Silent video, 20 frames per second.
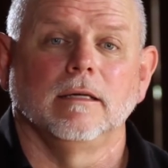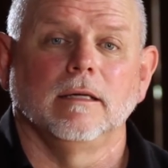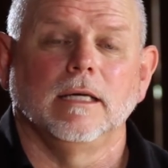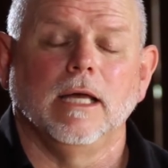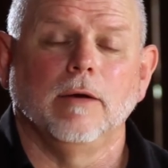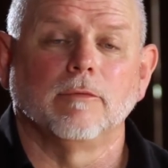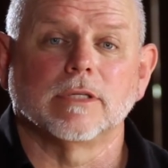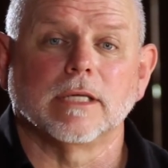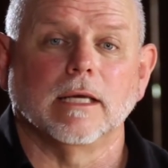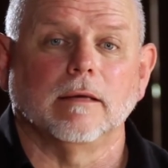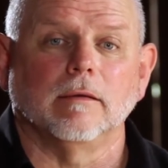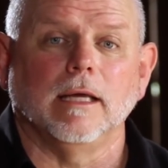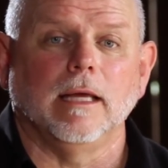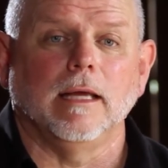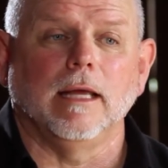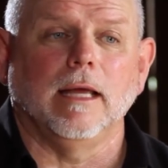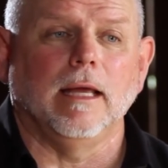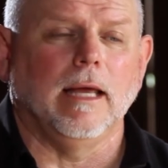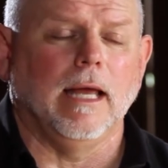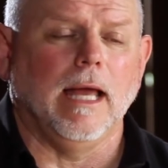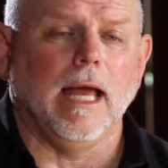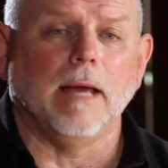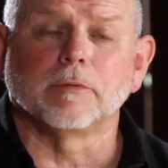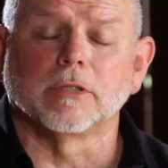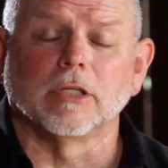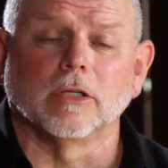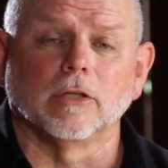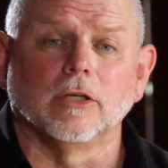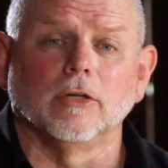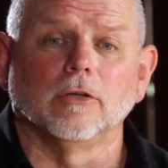It was an
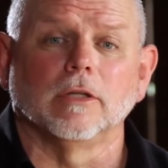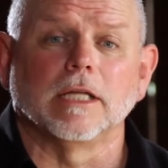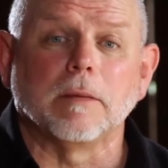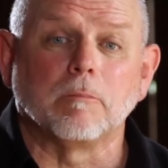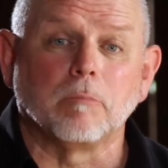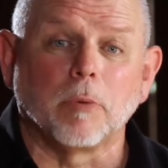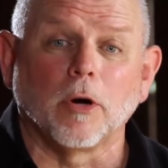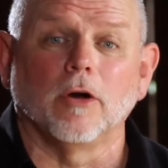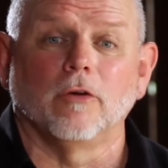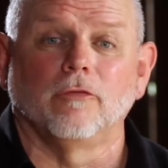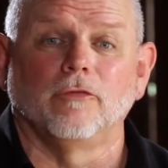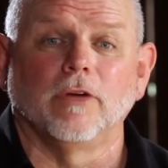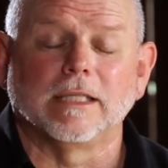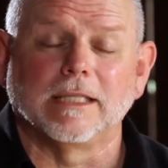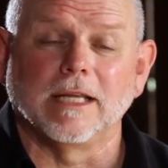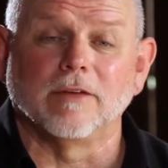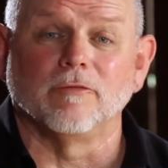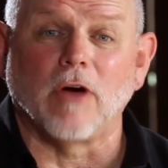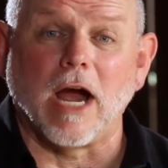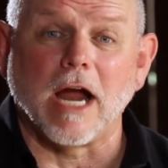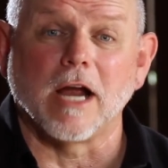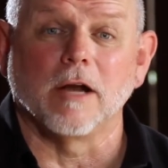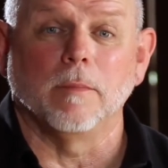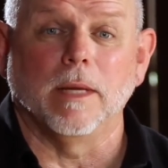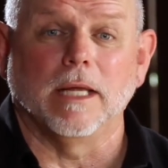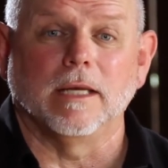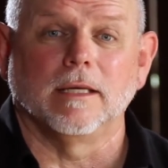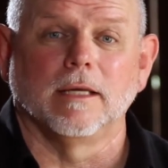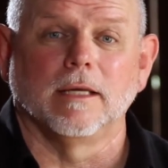absolutely perfect environment.